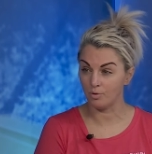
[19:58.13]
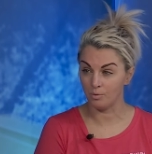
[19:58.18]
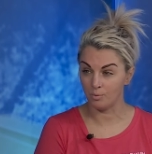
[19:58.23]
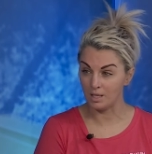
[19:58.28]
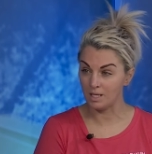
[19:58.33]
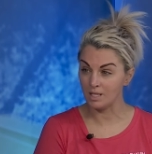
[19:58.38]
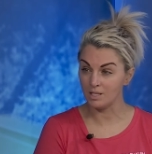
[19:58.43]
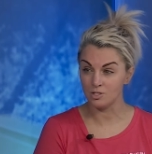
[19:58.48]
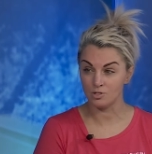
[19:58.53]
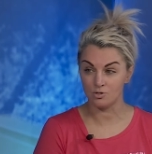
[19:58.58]

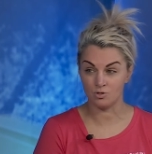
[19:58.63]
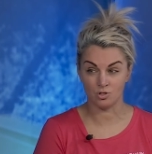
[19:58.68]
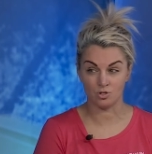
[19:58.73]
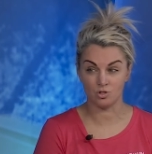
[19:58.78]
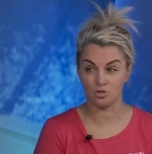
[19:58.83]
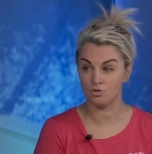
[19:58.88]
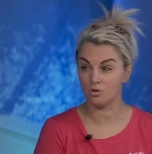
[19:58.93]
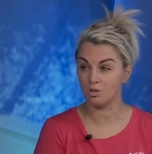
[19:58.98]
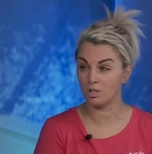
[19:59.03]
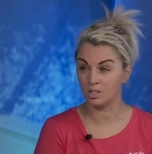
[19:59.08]
away, just
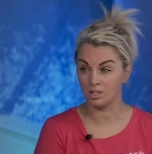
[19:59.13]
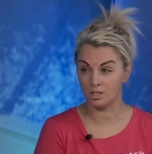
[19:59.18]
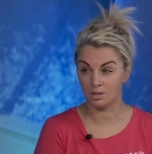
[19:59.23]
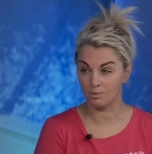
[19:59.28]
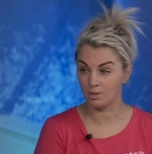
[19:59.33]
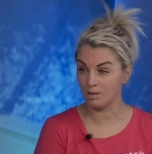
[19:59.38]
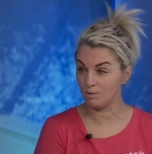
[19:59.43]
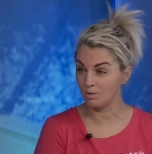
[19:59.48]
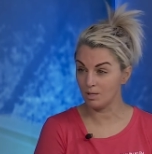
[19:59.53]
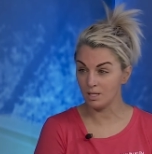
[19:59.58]
struggling
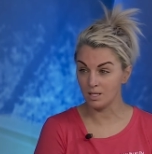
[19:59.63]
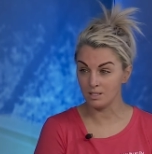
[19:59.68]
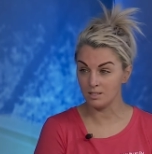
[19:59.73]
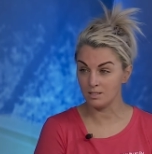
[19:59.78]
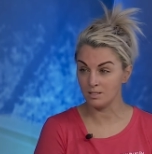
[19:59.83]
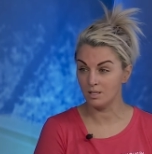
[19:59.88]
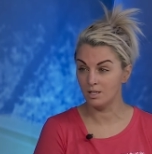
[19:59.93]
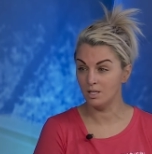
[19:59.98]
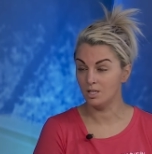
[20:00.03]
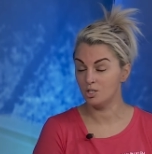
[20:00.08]
away with this.